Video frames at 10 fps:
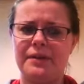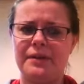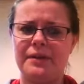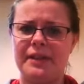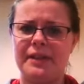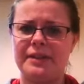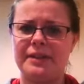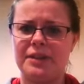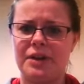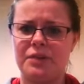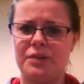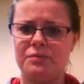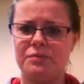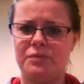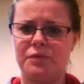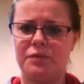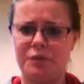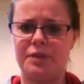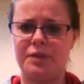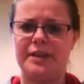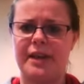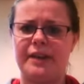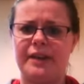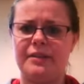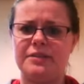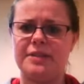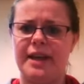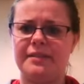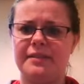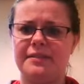her like the food container set.